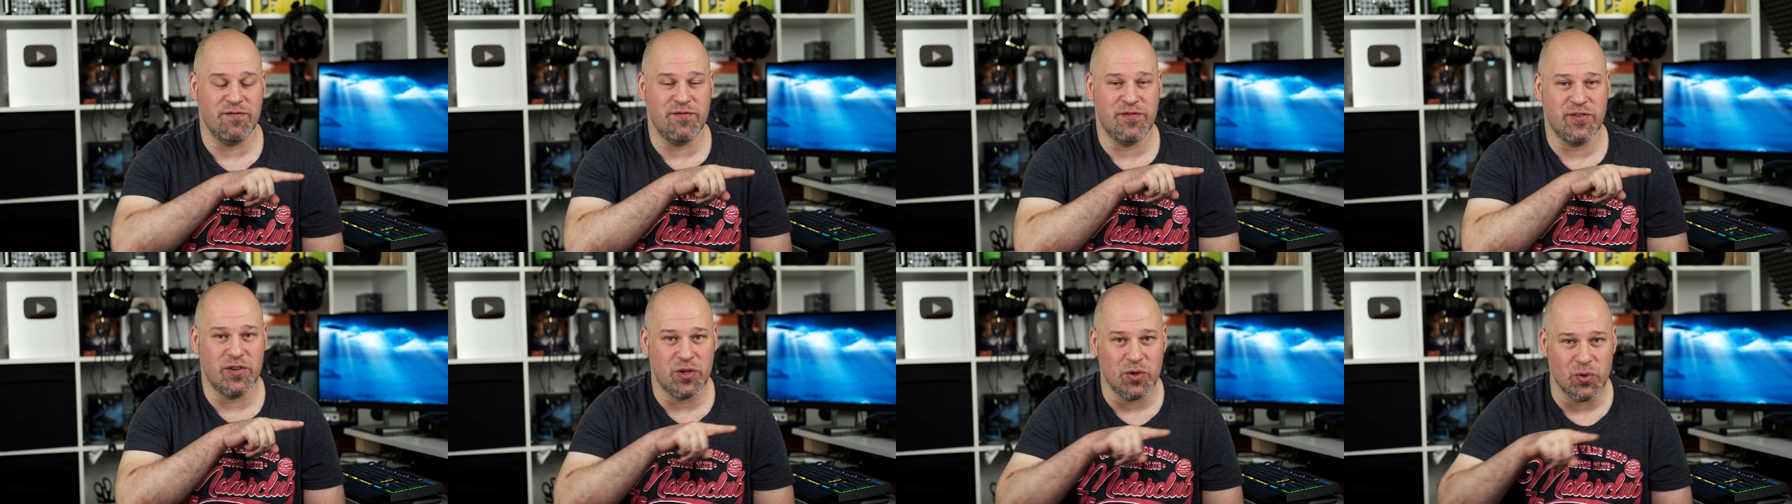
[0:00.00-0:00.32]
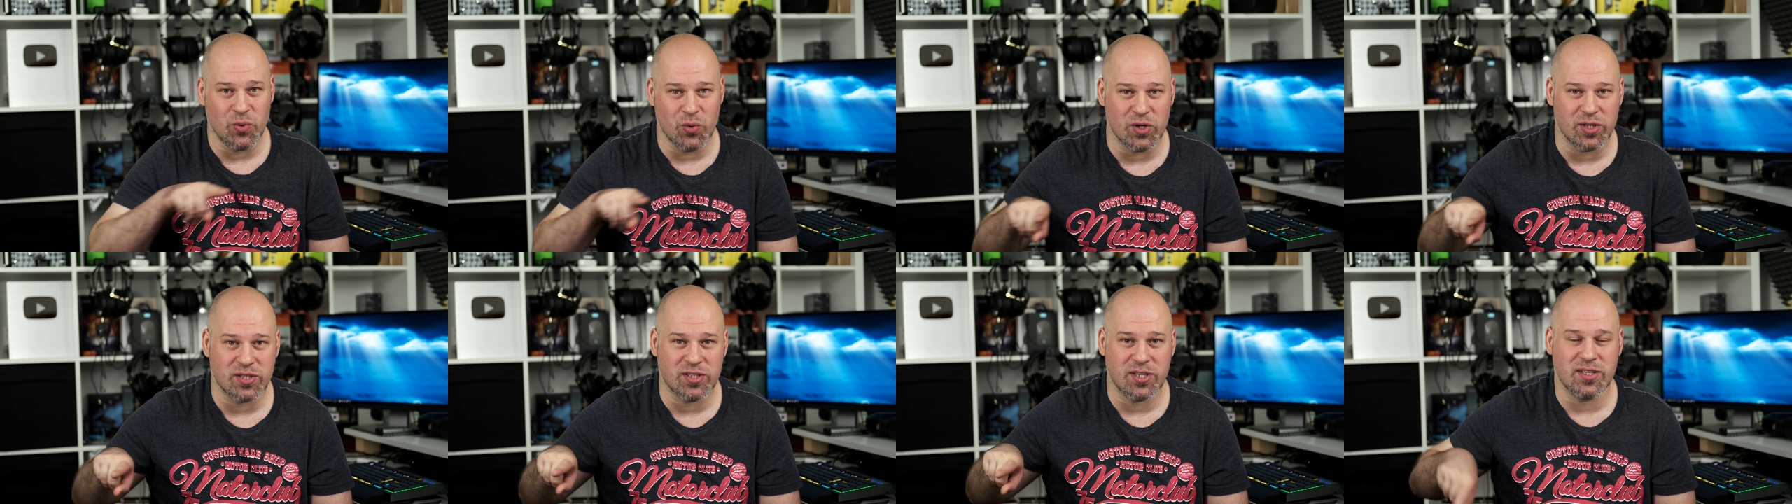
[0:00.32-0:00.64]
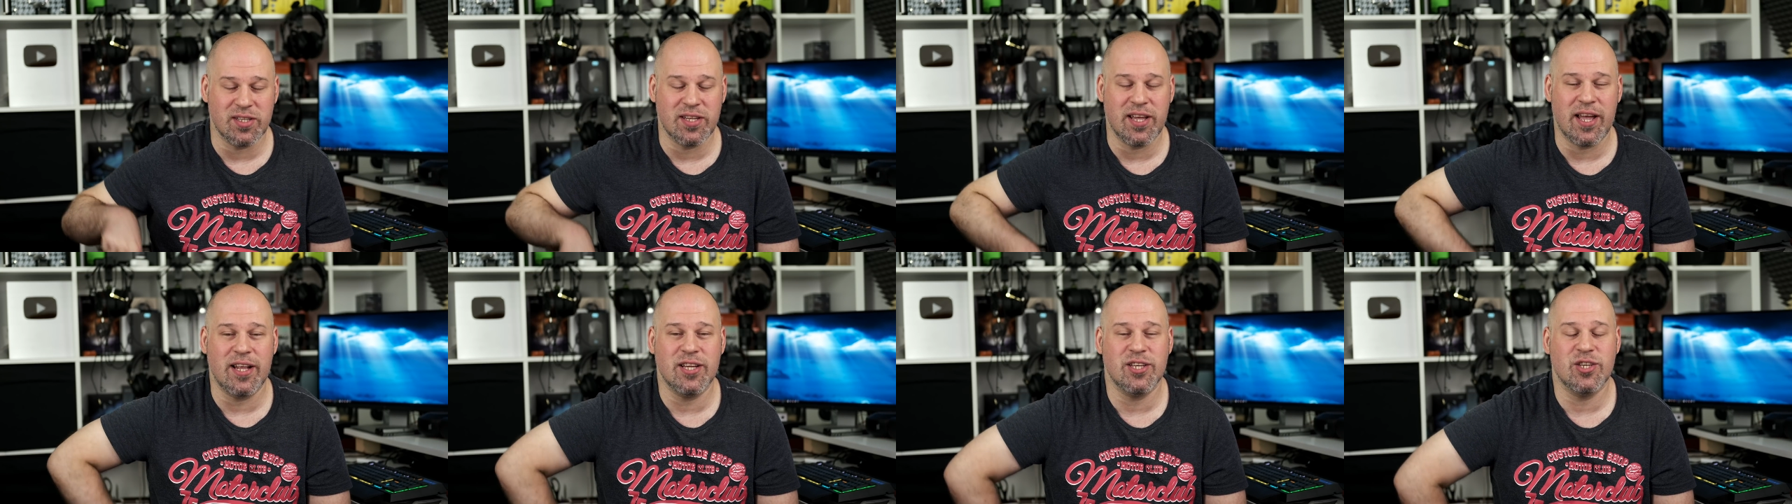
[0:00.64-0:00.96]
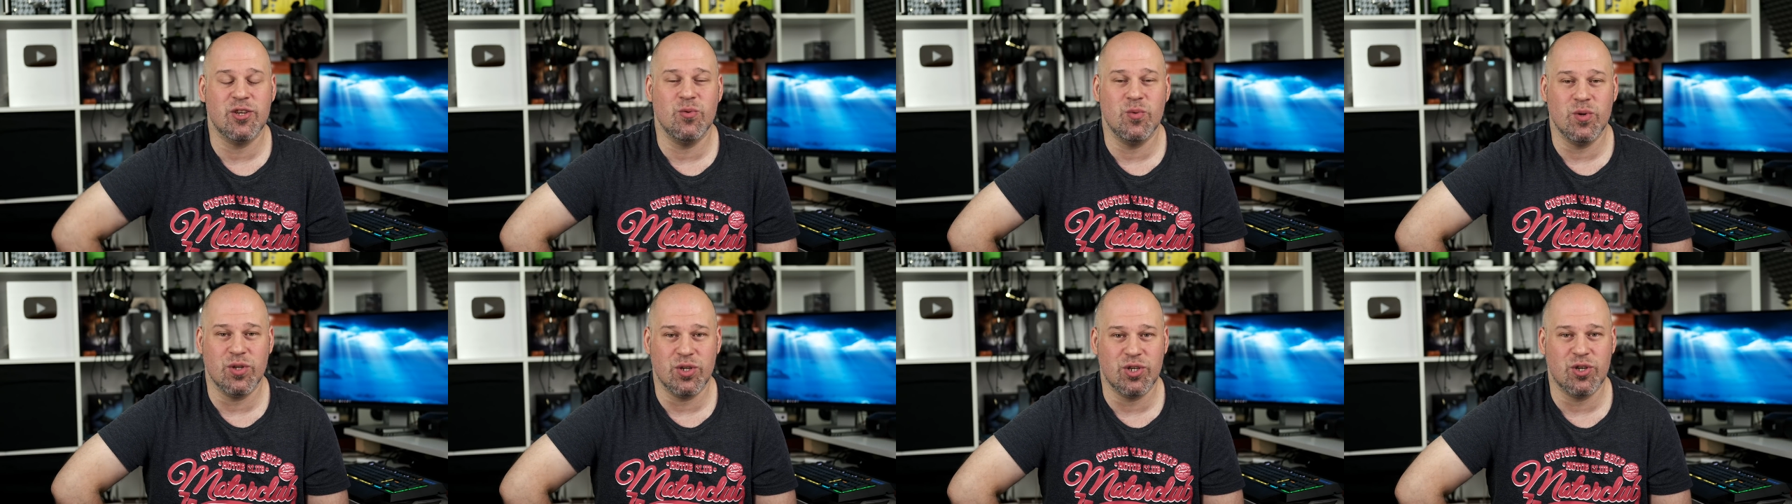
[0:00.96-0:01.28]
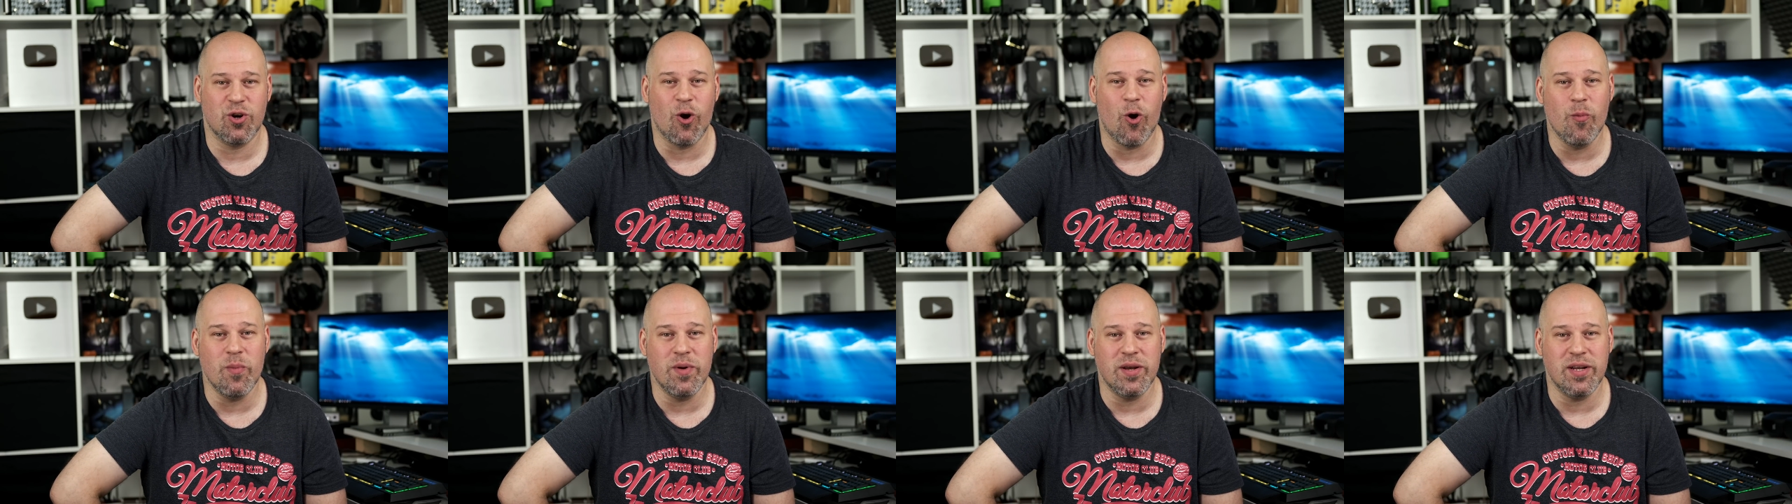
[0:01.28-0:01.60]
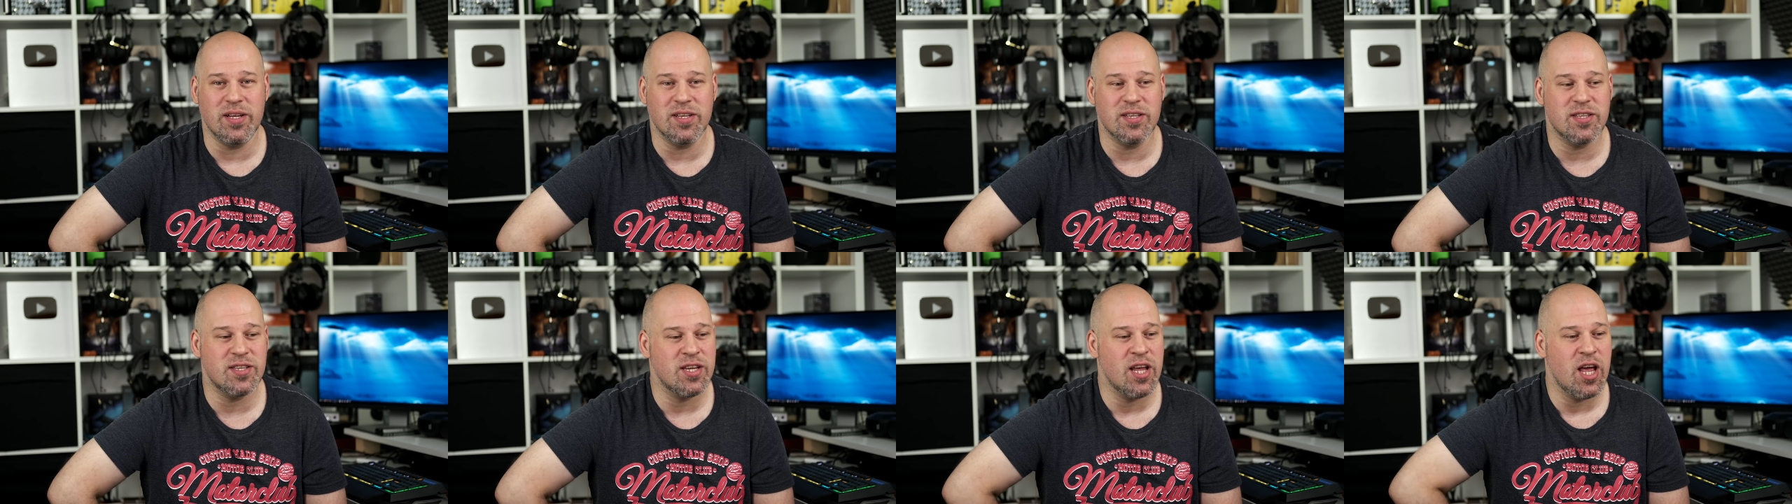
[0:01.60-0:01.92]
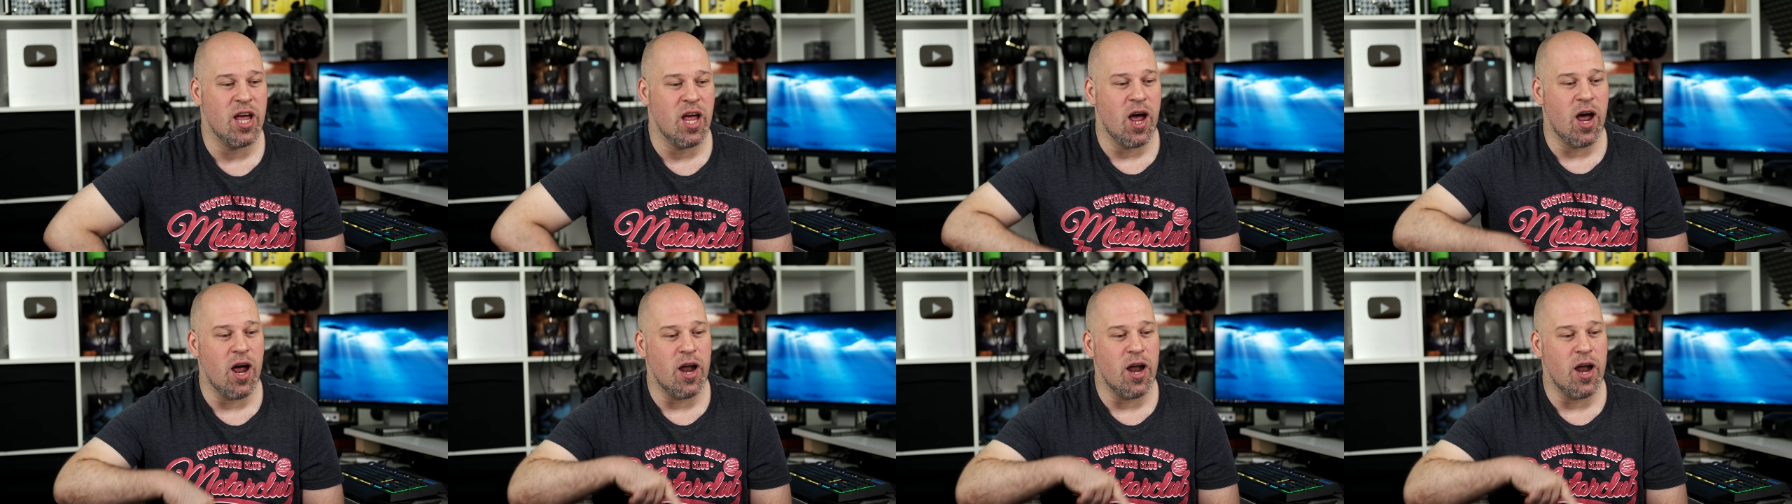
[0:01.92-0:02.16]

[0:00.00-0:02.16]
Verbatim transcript: viewers' attention will show me this.